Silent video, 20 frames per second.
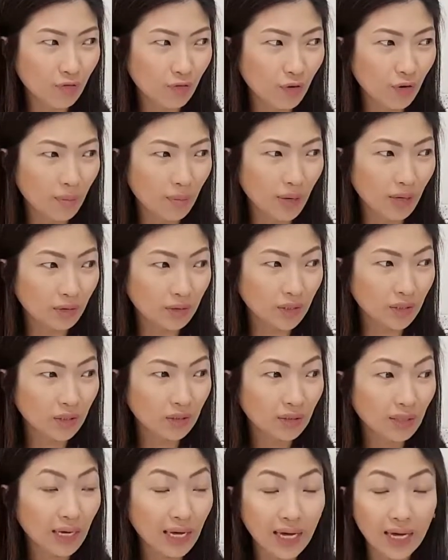for about
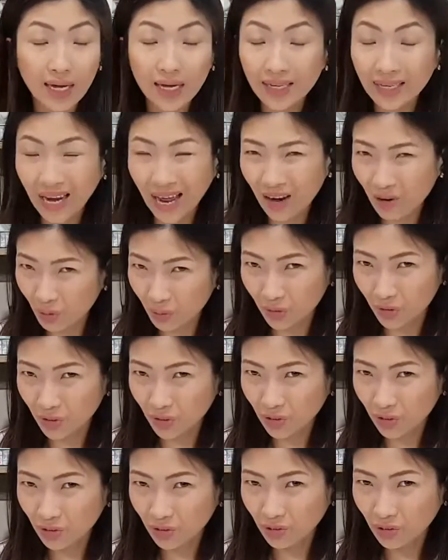8
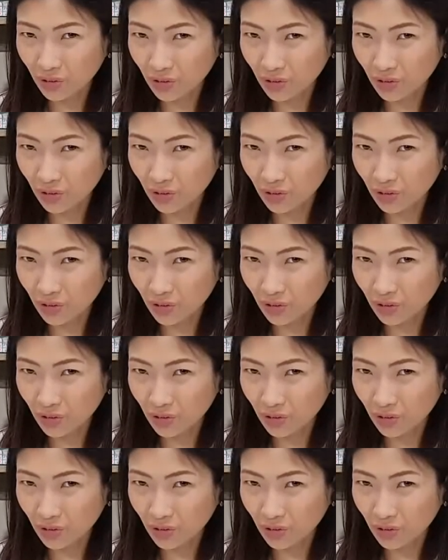hours.